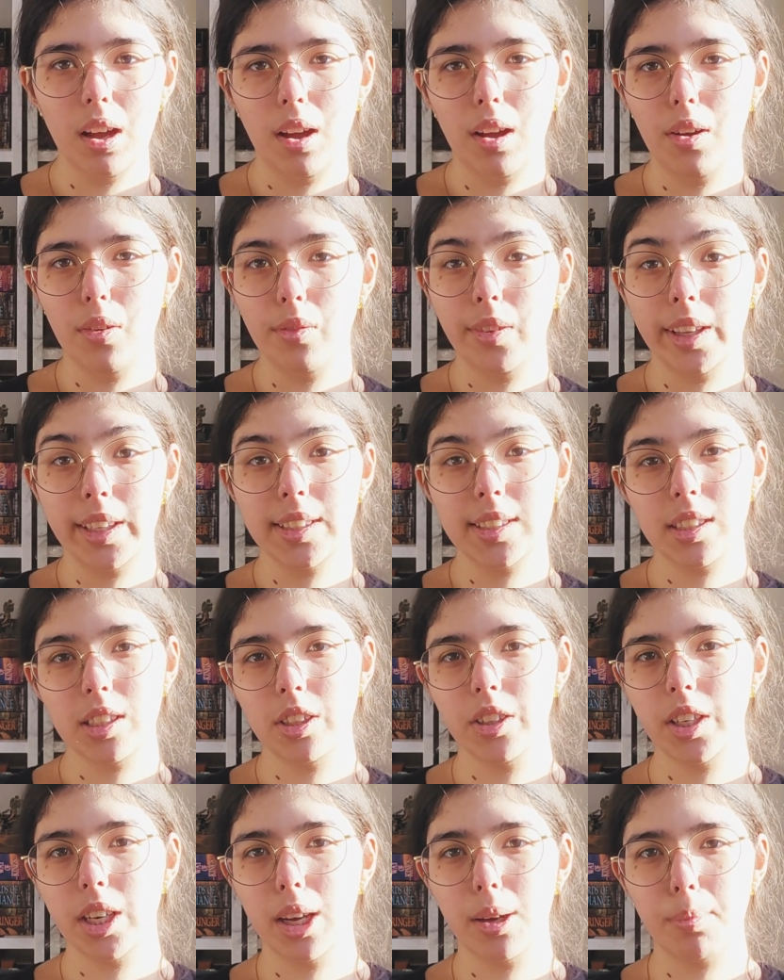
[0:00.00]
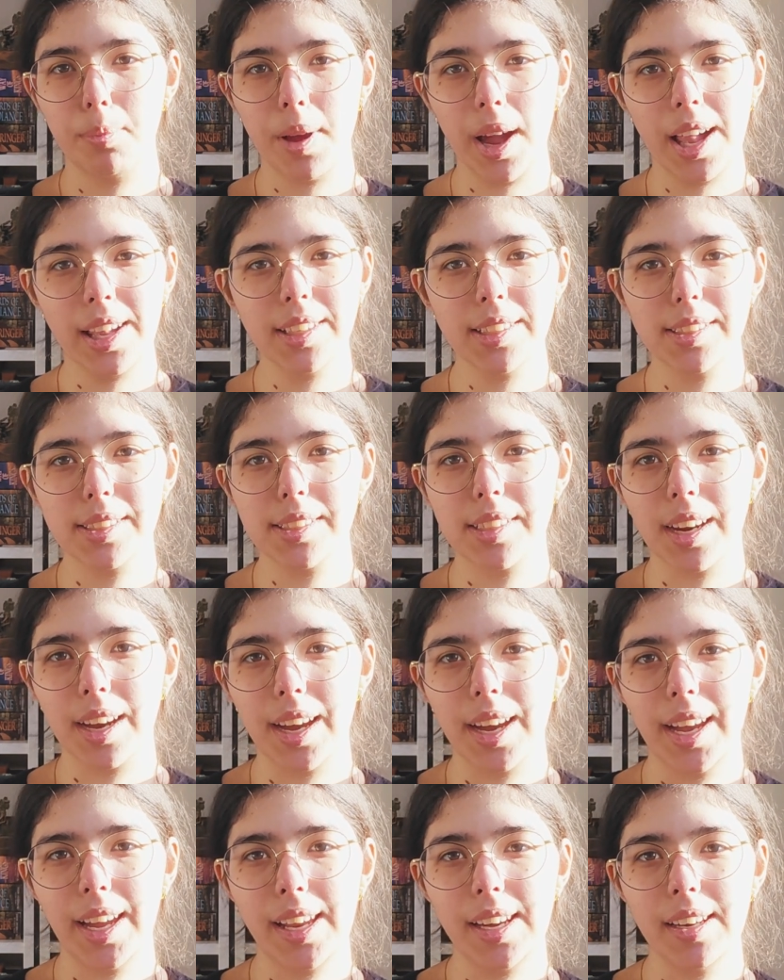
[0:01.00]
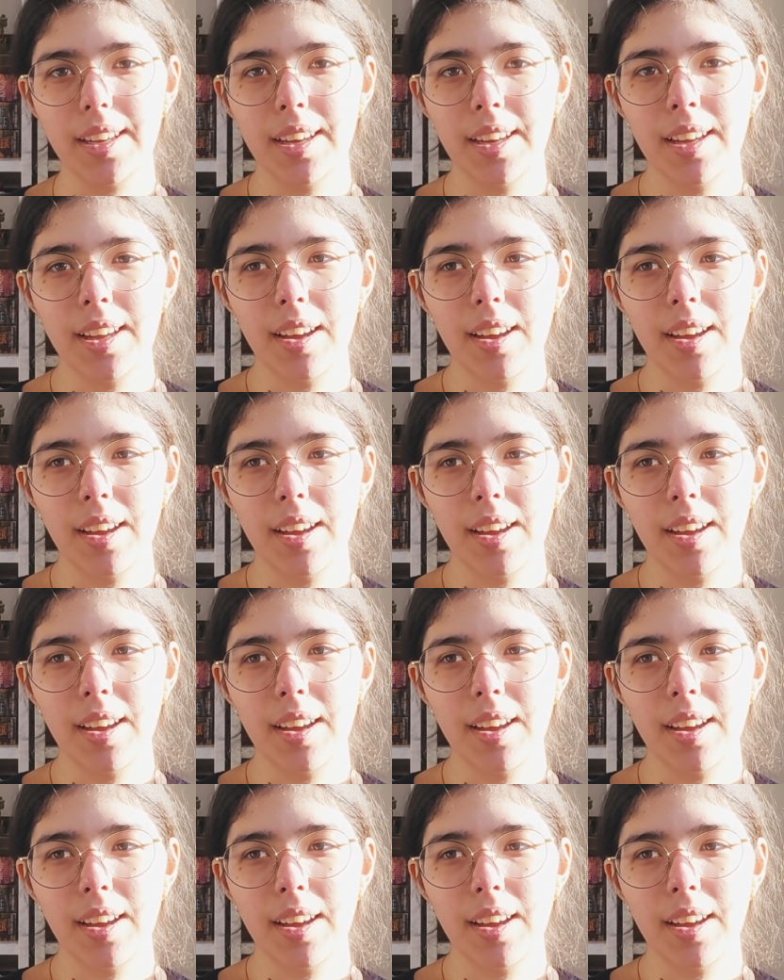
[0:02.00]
of like Syria, Palestine,